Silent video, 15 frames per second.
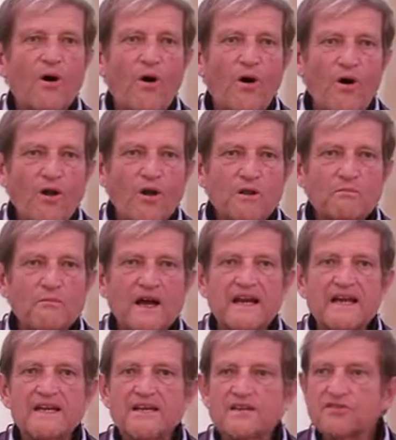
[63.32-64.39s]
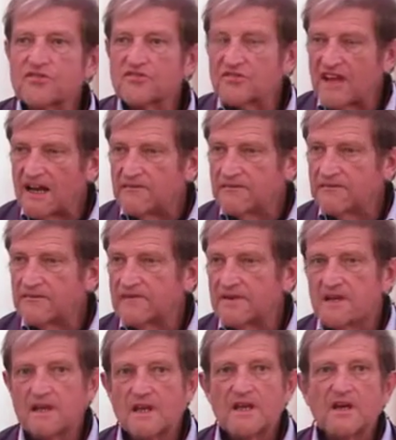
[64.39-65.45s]
all my staff
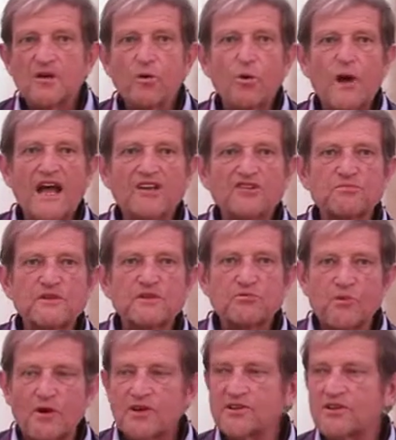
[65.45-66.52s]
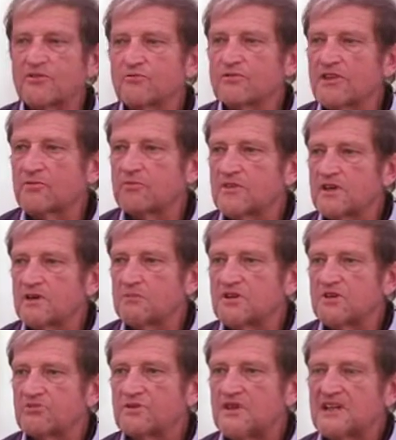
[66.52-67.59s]
who has been working with me
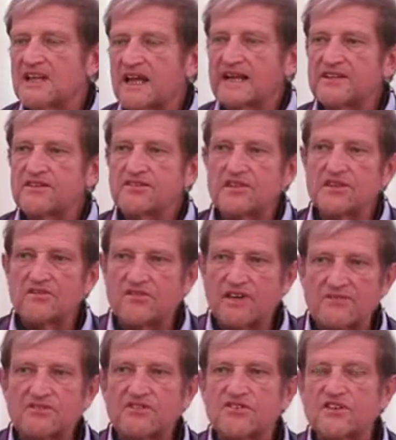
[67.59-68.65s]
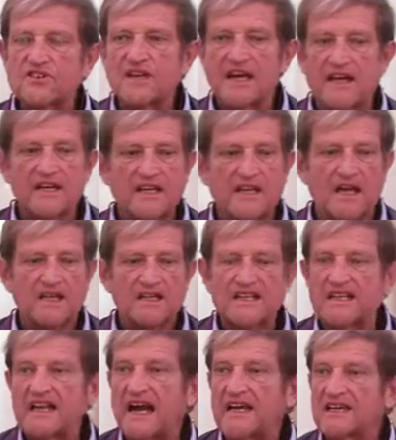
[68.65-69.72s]
between 1979
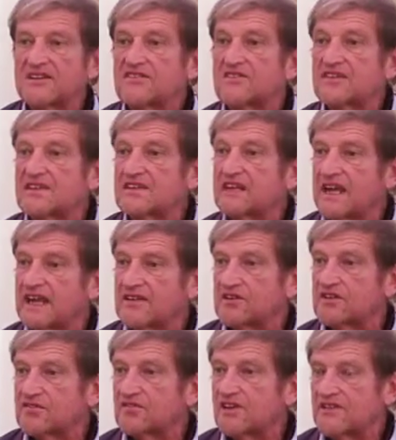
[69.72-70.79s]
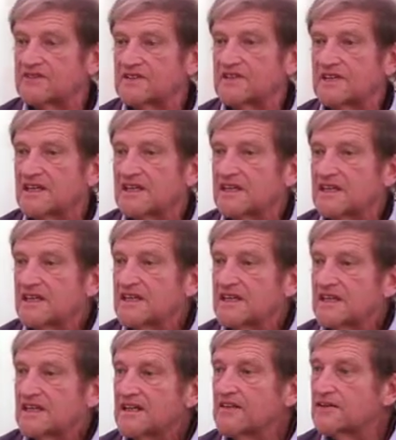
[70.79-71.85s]
and 1987
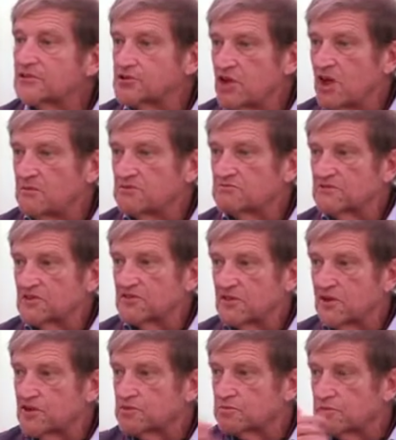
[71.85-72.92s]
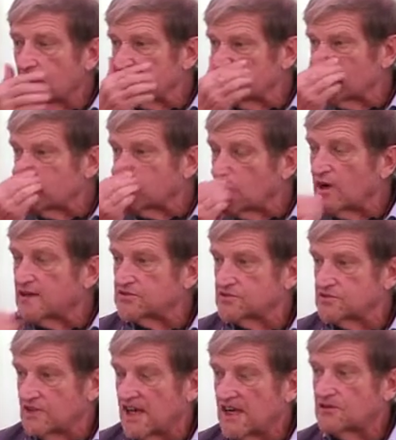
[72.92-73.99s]
in the German research project Mohen Jo
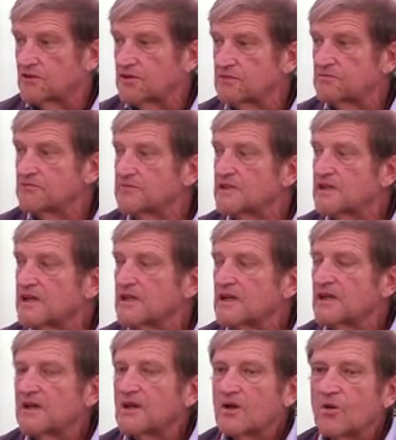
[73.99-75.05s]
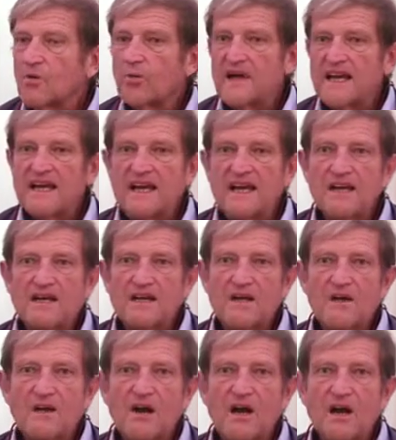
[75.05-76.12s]
Daro, where
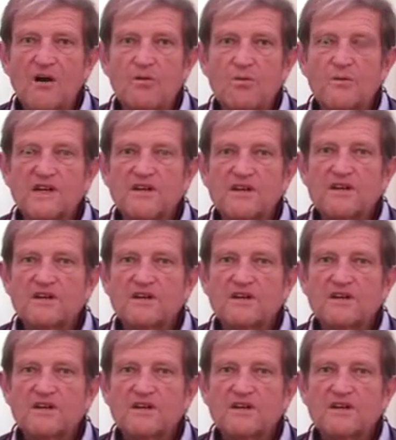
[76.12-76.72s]
we